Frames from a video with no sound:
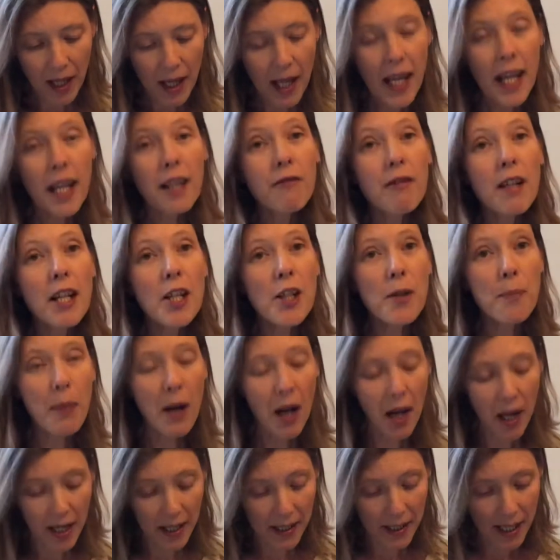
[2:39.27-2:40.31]
He reached
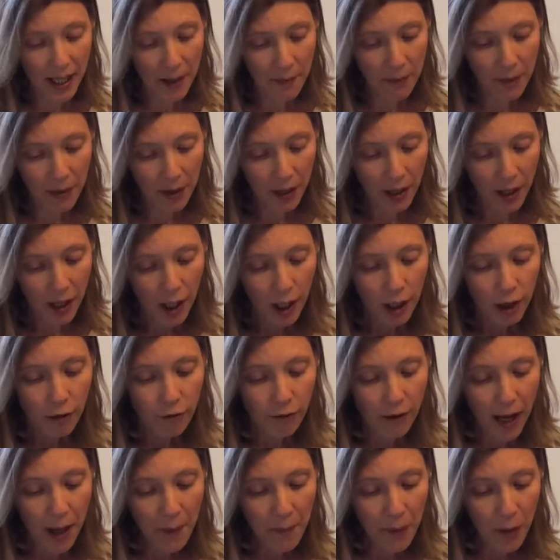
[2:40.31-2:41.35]
behind him,
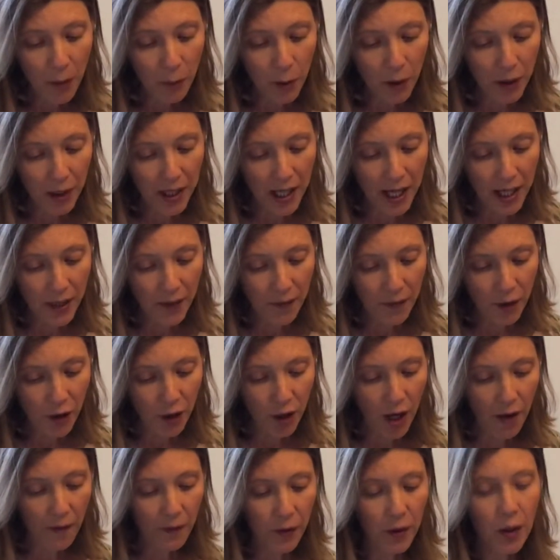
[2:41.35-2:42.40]
grabbed the wooden end of the
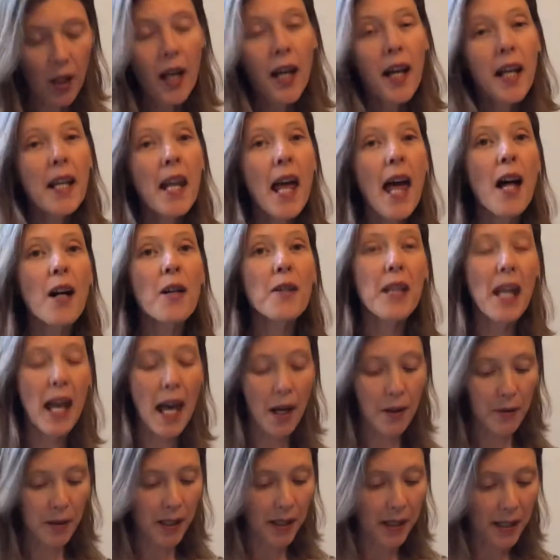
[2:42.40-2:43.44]
shovel and held it
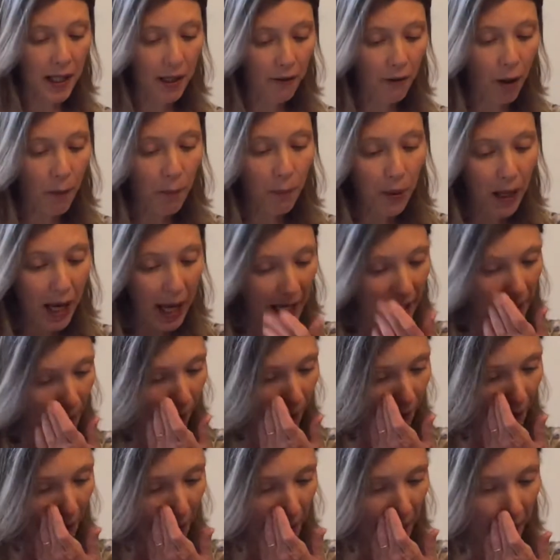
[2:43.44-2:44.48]
out to Zero, blade
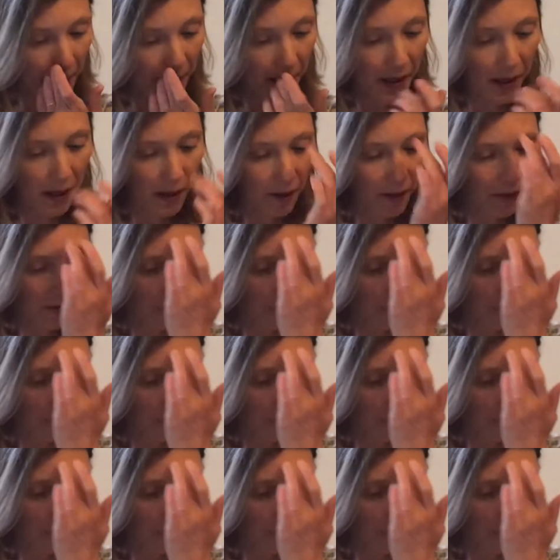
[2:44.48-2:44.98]
first.